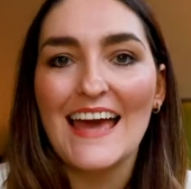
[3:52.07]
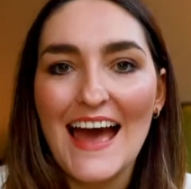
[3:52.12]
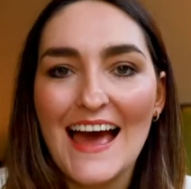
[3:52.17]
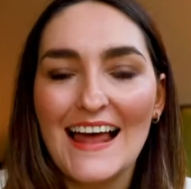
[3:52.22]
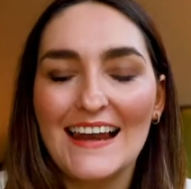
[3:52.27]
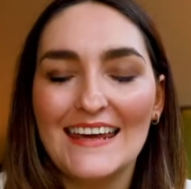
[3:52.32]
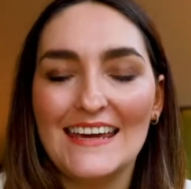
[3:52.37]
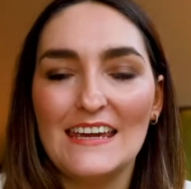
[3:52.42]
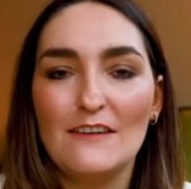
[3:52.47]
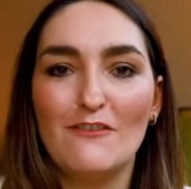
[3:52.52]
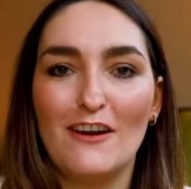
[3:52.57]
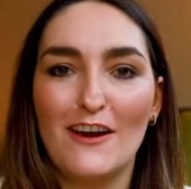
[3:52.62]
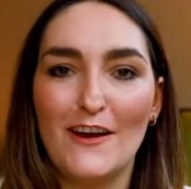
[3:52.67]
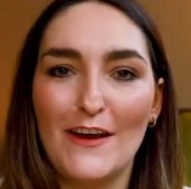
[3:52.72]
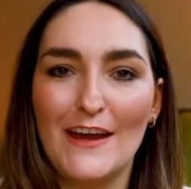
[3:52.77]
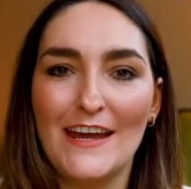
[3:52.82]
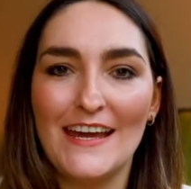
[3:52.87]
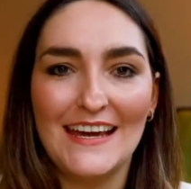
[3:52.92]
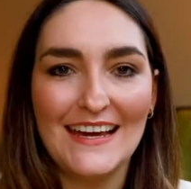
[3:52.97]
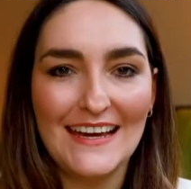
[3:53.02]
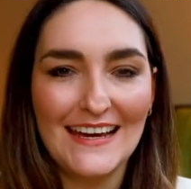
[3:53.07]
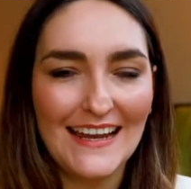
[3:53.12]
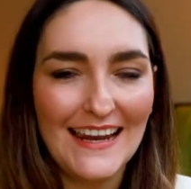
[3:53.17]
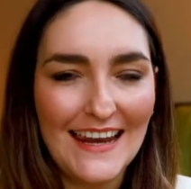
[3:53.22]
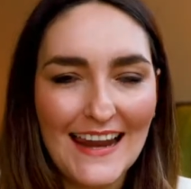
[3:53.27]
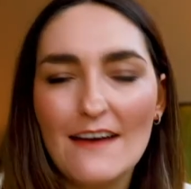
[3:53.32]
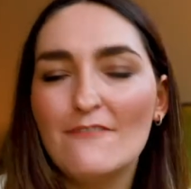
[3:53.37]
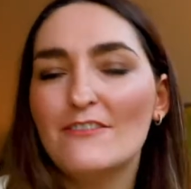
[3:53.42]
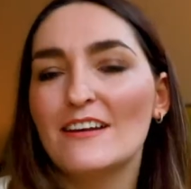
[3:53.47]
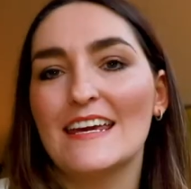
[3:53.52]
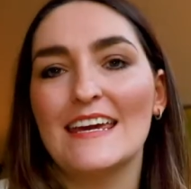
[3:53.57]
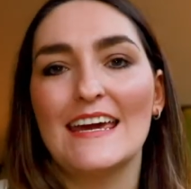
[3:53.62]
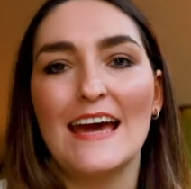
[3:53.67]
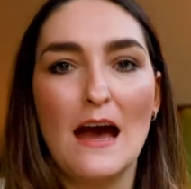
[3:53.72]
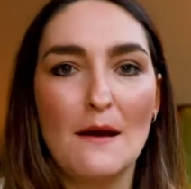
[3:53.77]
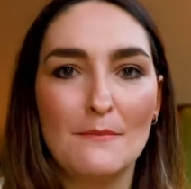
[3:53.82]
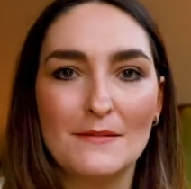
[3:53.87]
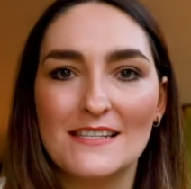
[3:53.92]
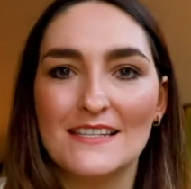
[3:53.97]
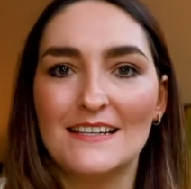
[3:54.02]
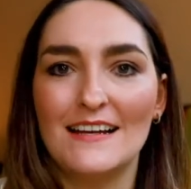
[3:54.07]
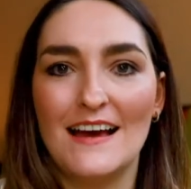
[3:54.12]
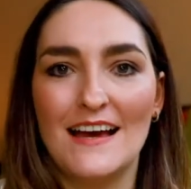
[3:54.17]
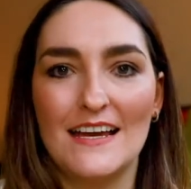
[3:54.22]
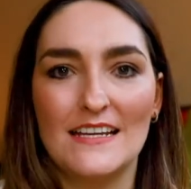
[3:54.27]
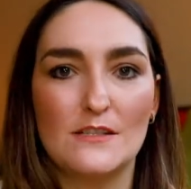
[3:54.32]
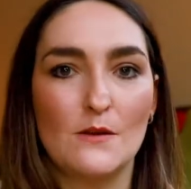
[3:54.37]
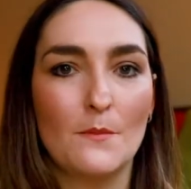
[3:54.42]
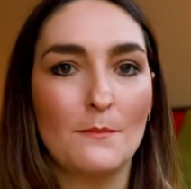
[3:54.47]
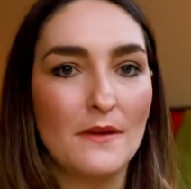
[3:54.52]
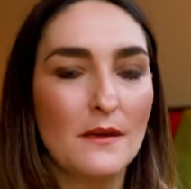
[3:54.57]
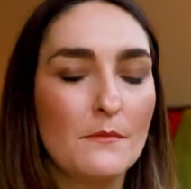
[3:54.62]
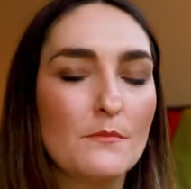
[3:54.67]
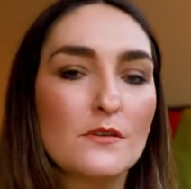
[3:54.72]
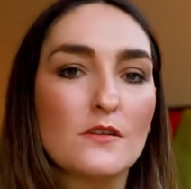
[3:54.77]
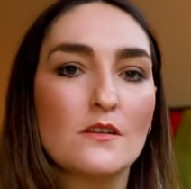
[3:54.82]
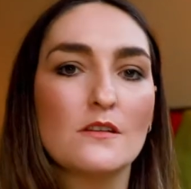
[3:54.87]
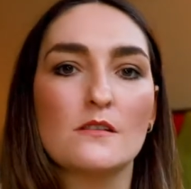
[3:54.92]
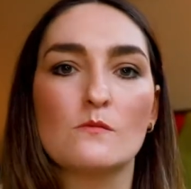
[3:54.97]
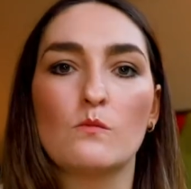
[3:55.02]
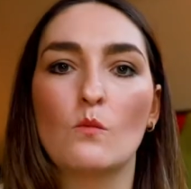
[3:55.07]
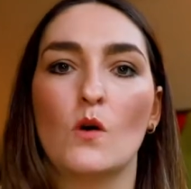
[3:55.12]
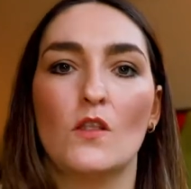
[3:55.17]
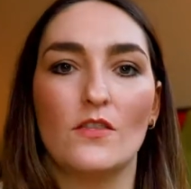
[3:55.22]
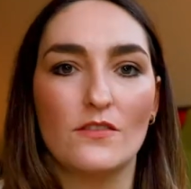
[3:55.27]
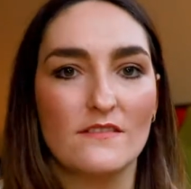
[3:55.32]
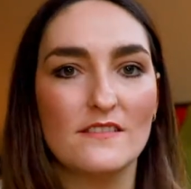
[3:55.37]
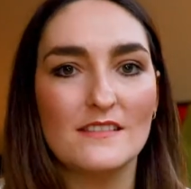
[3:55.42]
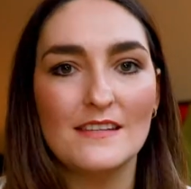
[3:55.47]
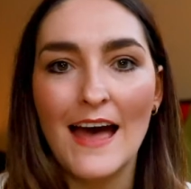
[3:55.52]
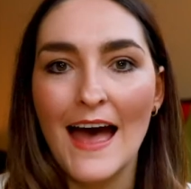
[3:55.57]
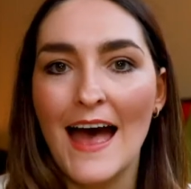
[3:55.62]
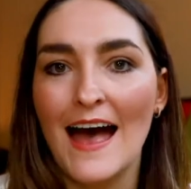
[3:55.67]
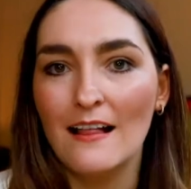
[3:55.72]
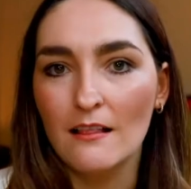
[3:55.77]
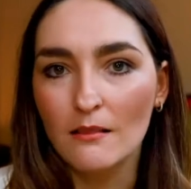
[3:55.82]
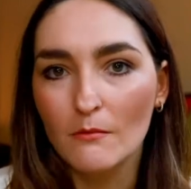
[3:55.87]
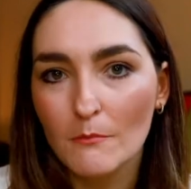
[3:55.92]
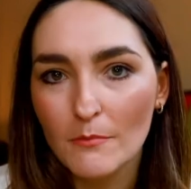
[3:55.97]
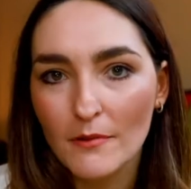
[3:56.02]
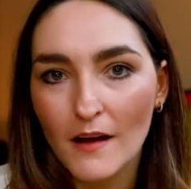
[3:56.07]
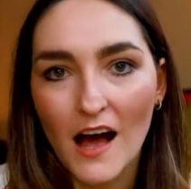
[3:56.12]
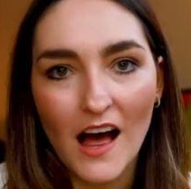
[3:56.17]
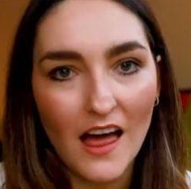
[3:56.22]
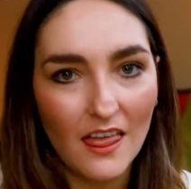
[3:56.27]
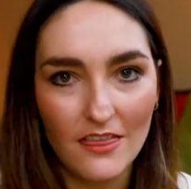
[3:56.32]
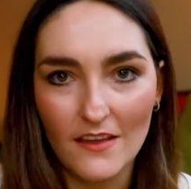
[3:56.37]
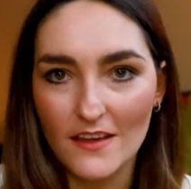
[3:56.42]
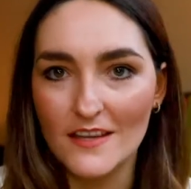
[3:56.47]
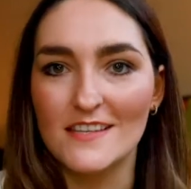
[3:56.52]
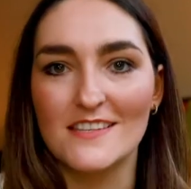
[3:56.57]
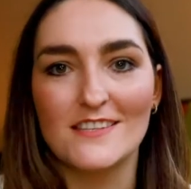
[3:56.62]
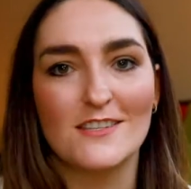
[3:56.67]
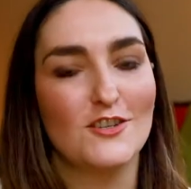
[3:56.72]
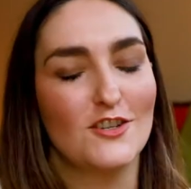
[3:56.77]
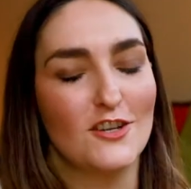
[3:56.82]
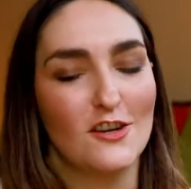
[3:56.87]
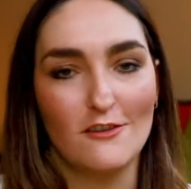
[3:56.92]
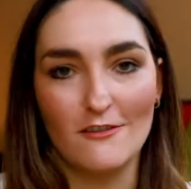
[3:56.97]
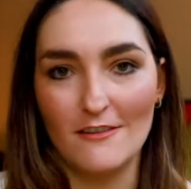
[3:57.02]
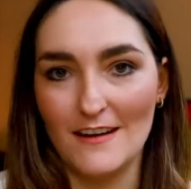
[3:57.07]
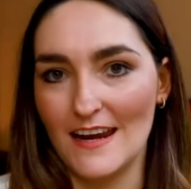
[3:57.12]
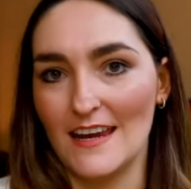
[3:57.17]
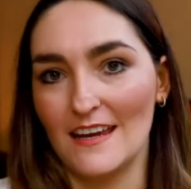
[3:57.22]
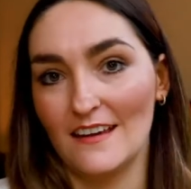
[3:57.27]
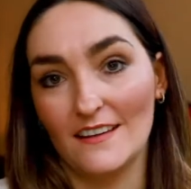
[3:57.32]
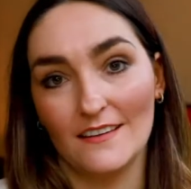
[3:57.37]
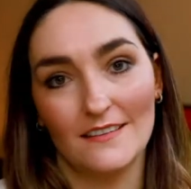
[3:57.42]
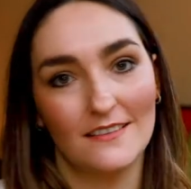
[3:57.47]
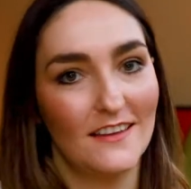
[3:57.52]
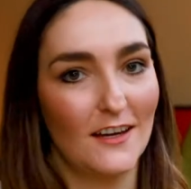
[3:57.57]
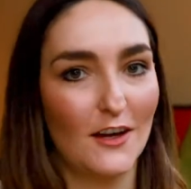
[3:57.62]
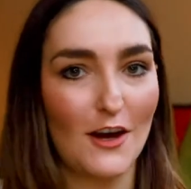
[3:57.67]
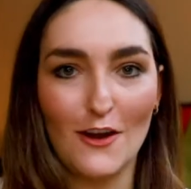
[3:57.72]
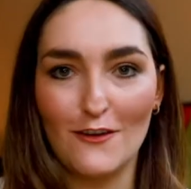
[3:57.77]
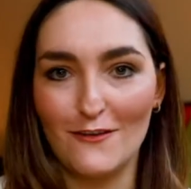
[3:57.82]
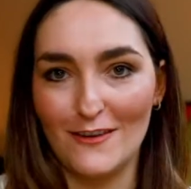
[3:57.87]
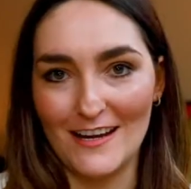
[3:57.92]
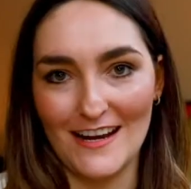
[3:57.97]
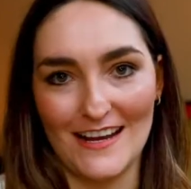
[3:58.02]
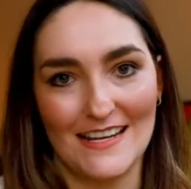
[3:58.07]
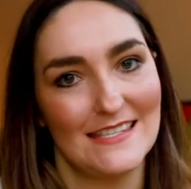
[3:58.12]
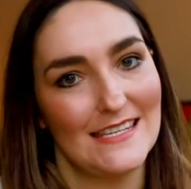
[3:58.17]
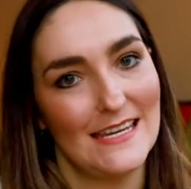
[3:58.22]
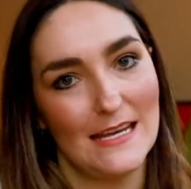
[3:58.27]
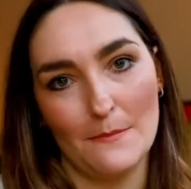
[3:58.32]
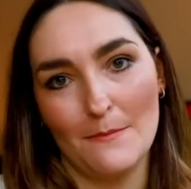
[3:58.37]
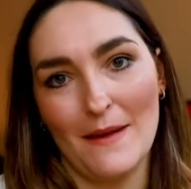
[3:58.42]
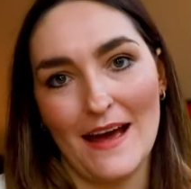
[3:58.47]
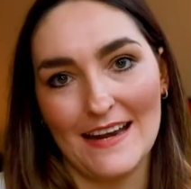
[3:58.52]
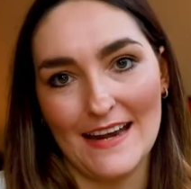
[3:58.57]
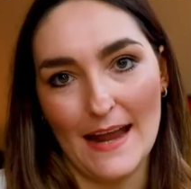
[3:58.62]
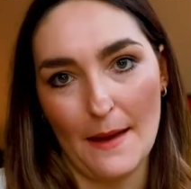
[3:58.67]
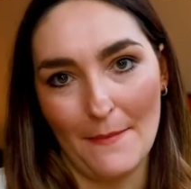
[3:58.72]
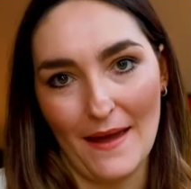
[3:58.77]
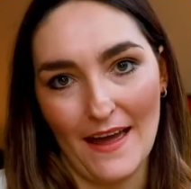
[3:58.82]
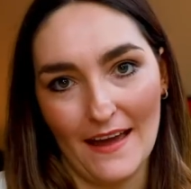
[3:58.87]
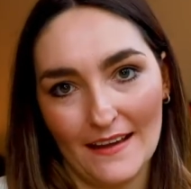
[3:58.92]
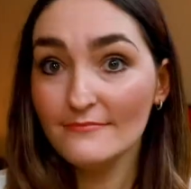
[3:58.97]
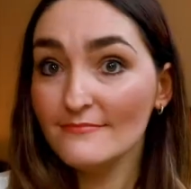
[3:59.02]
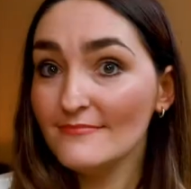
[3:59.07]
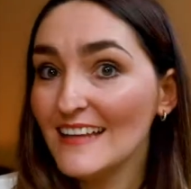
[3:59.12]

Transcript: Callie very cleverly capitalised on people's want to help others during the COVID-19 pandemic.